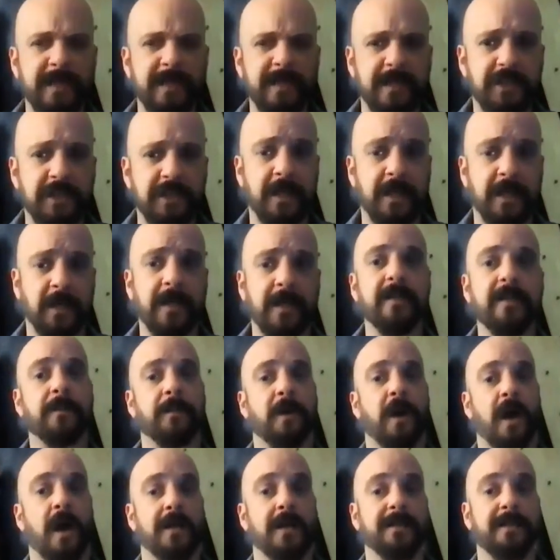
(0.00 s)
engineering
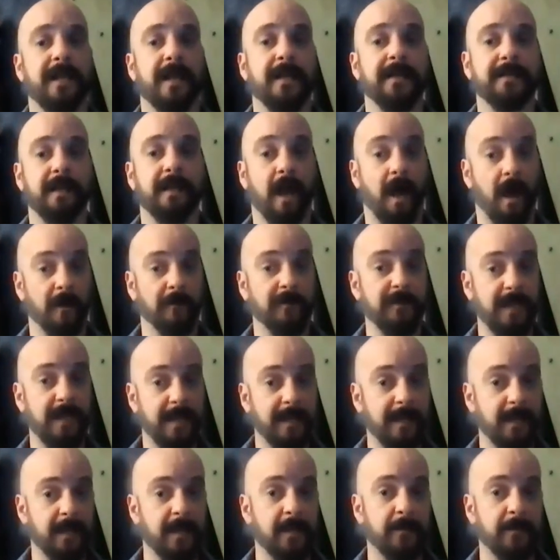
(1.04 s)
the process of
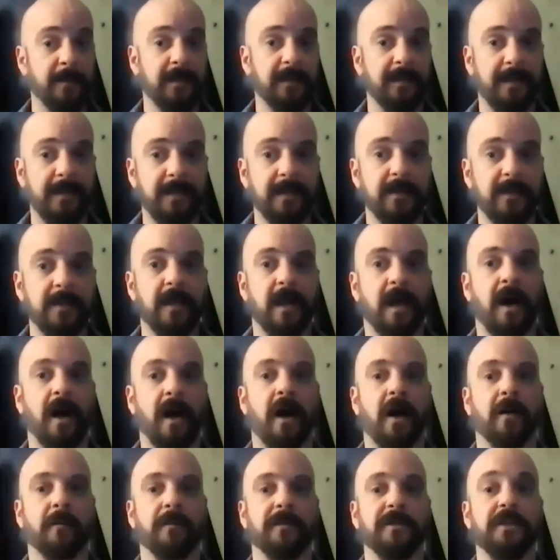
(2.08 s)
psychic ability
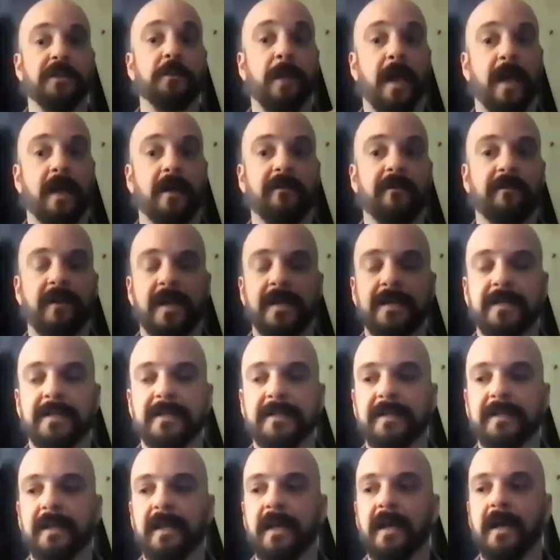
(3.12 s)
to
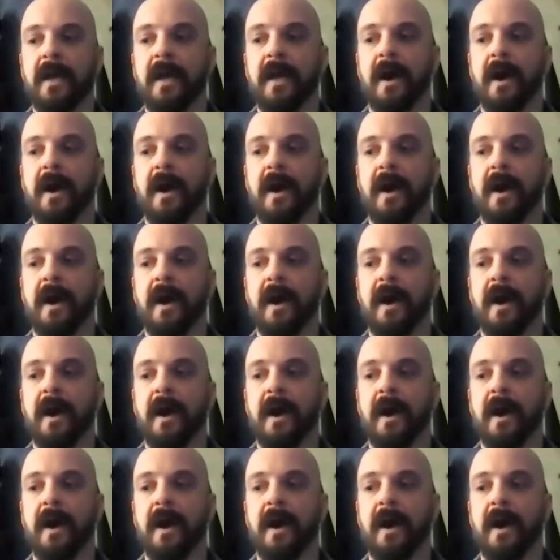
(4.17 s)
manifest.